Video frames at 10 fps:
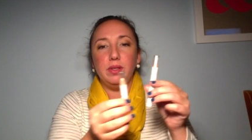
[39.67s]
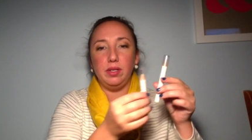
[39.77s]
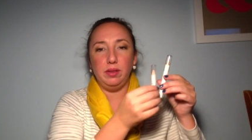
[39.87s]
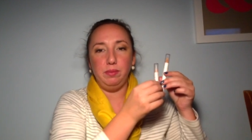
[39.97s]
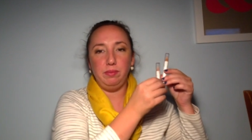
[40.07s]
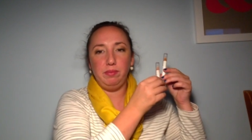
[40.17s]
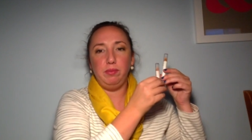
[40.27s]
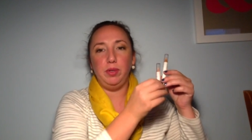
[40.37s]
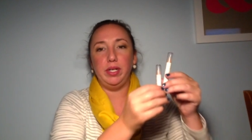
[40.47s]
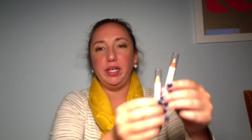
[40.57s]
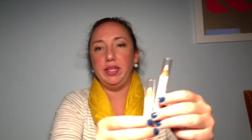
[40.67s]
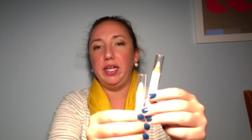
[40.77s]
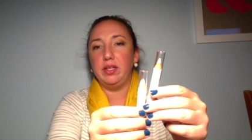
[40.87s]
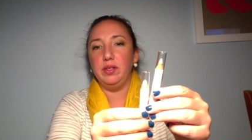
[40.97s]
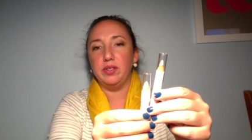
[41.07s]
Um, when I get it
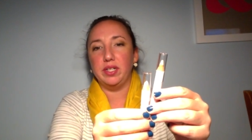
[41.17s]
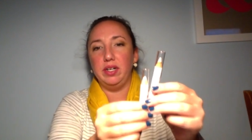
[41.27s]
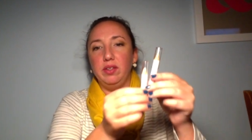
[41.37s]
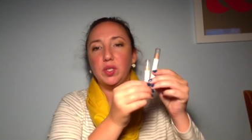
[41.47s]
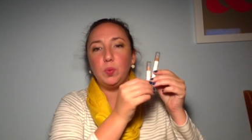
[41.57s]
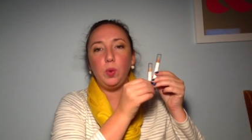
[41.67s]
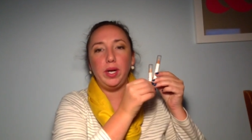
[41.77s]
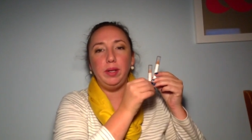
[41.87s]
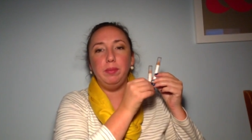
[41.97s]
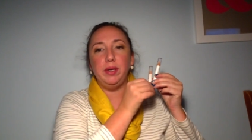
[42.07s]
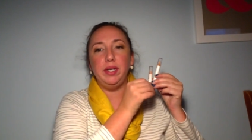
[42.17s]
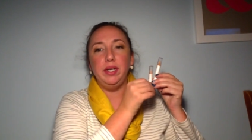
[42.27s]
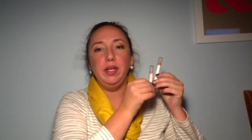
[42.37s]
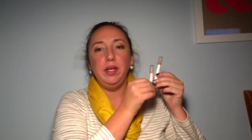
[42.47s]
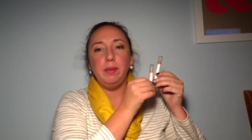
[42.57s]
that close, it kind of looks white, but
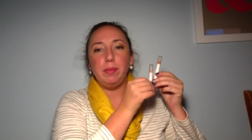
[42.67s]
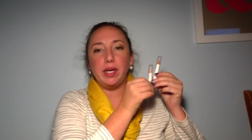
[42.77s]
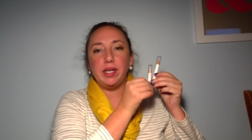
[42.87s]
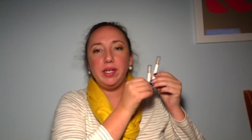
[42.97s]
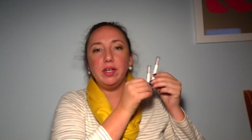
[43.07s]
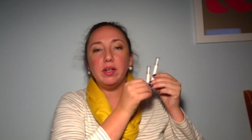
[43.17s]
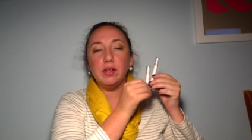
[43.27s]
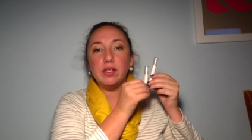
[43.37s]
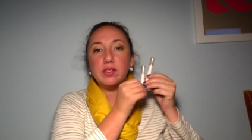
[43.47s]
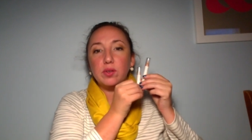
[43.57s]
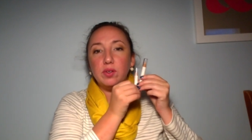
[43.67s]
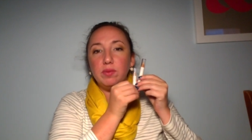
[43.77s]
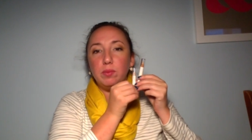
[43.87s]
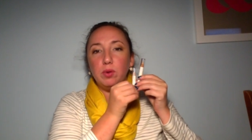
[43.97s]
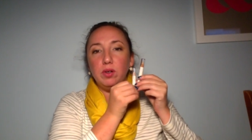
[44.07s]
back here it's sort
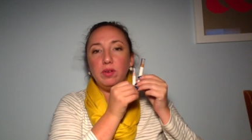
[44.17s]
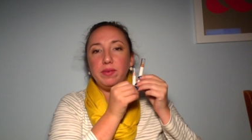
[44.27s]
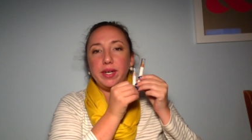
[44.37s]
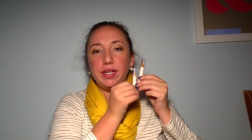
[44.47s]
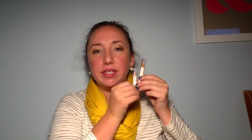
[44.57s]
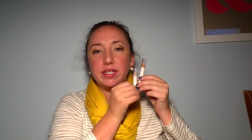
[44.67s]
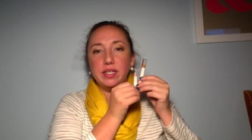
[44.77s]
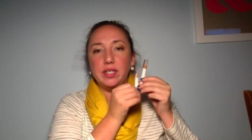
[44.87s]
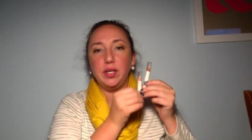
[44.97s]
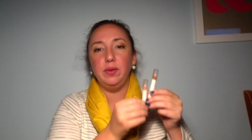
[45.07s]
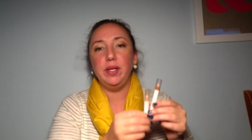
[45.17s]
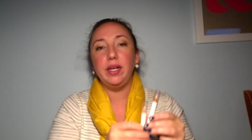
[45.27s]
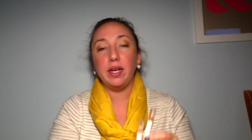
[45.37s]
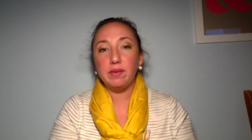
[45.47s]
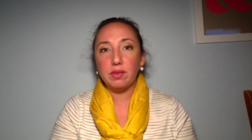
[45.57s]
of more of a skin tone. They
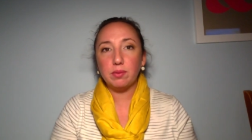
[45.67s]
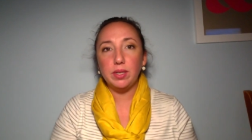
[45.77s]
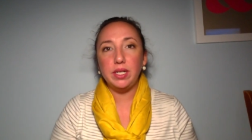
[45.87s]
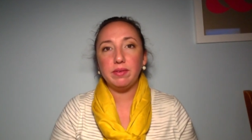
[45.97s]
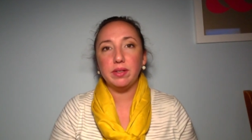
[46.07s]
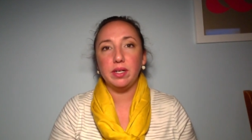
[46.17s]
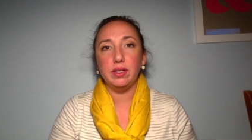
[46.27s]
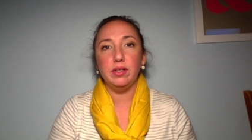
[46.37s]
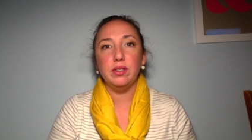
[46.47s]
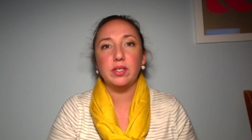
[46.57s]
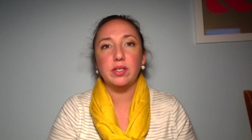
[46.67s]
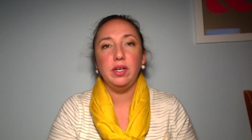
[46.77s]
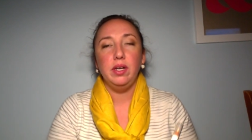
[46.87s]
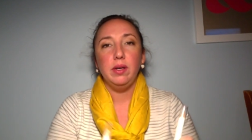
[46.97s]
have three different colors.